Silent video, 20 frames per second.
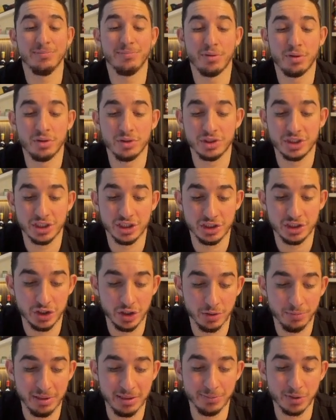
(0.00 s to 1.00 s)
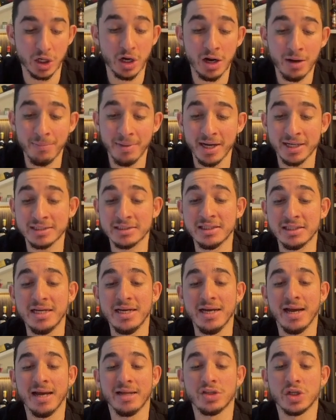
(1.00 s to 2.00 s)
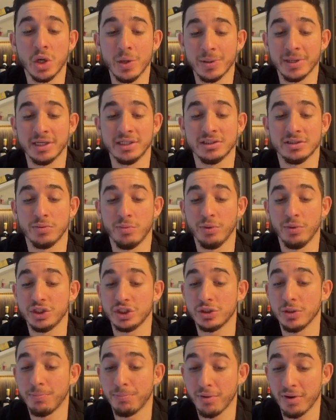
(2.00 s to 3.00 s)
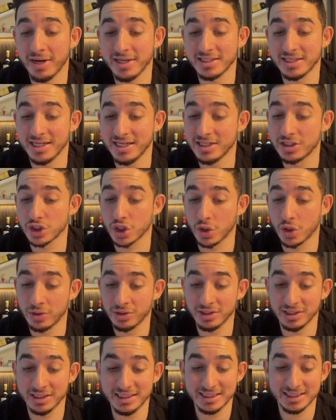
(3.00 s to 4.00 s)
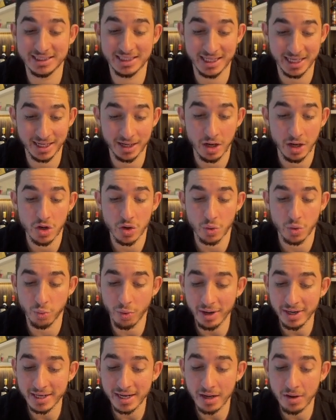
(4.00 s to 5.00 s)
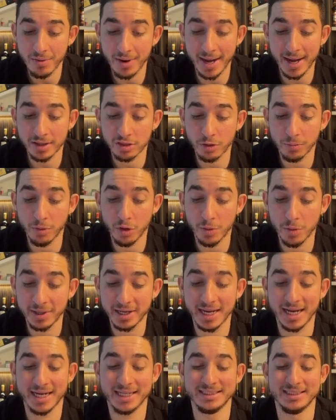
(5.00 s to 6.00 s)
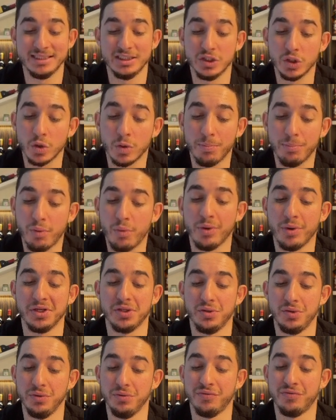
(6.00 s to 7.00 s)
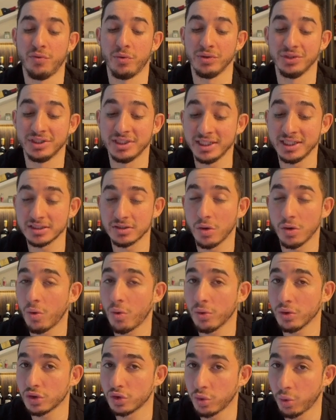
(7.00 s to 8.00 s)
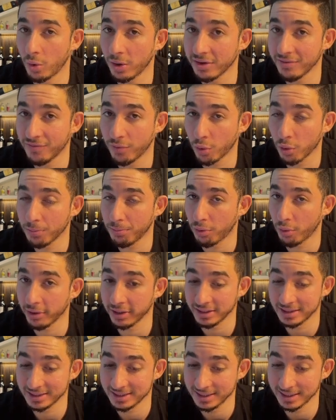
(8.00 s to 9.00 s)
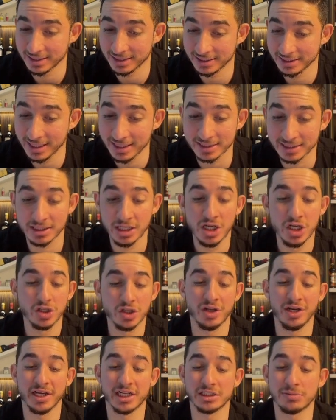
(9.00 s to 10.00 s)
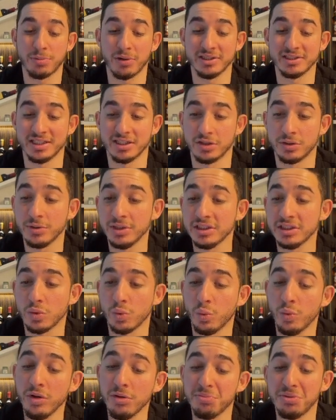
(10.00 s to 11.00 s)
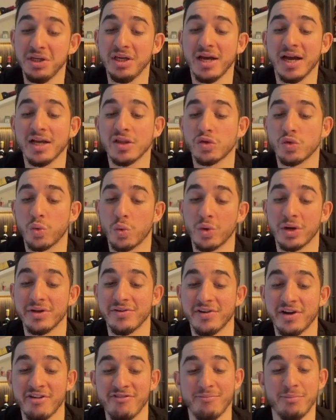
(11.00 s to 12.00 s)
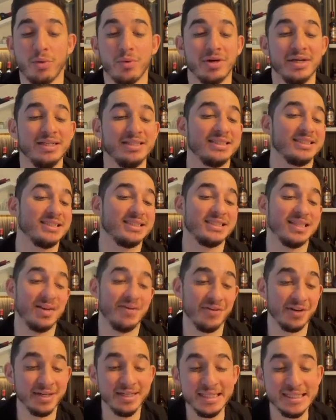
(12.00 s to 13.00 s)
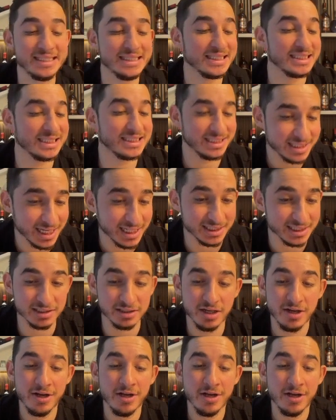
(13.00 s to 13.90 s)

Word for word: purchase your Meme Kombat tokens, which the price is currently sitting right now at the moment at zero point two four six or twenty-four point six cents. The next price increase will be at twenty-five point seven cents.